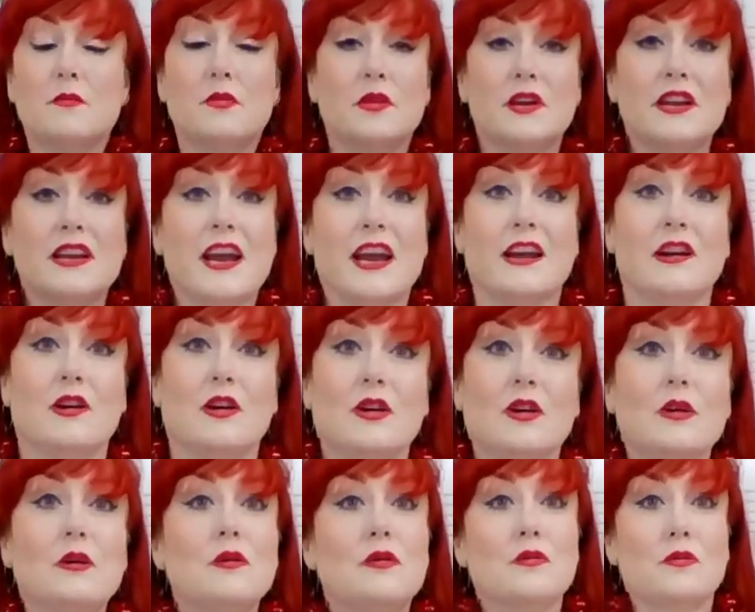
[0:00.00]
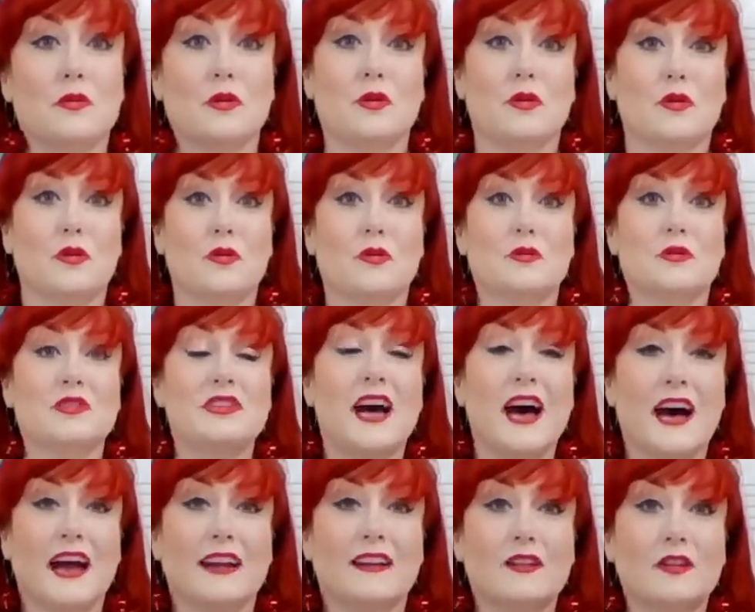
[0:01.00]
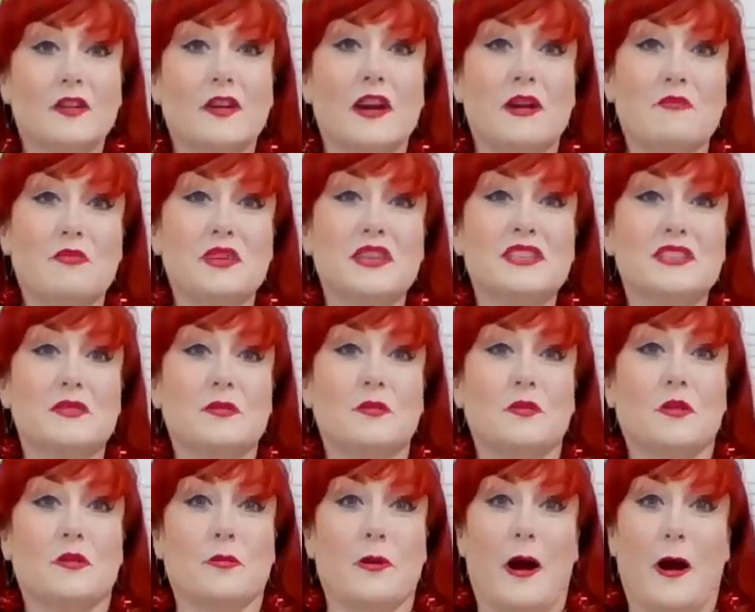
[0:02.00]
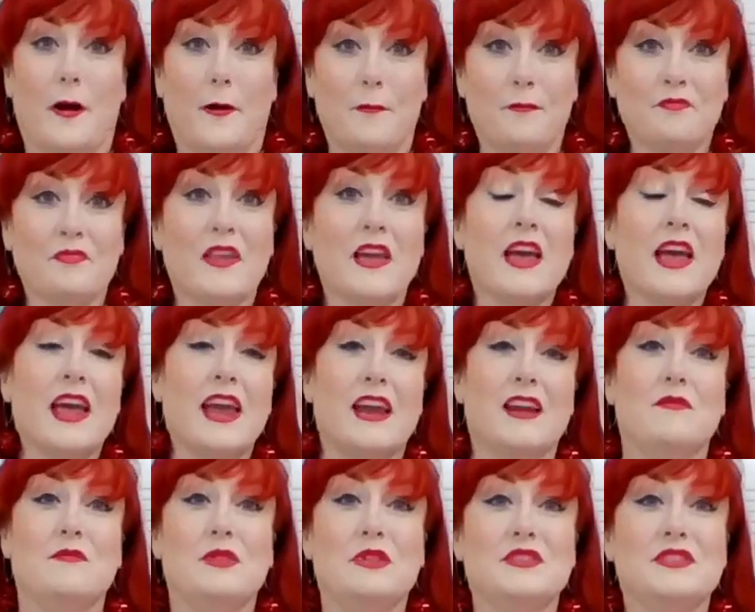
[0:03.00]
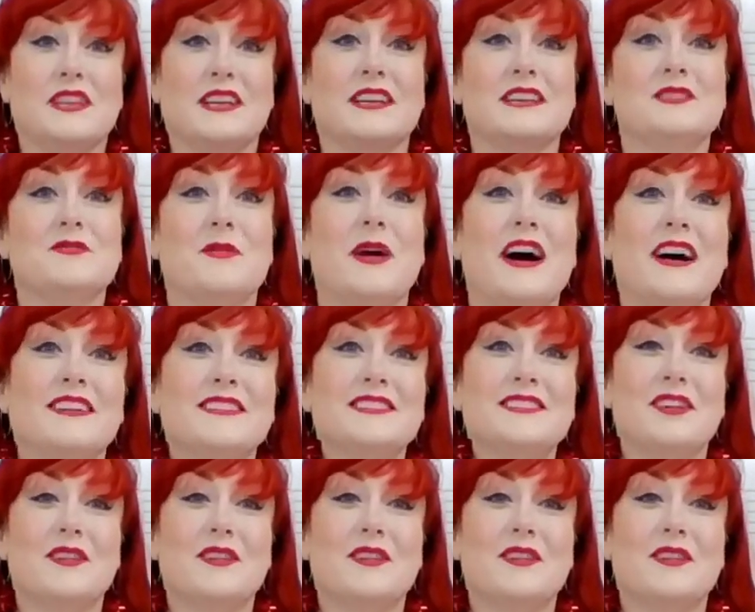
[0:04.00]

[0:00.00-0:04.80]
prenatal through toddler and preschool realm in music as well.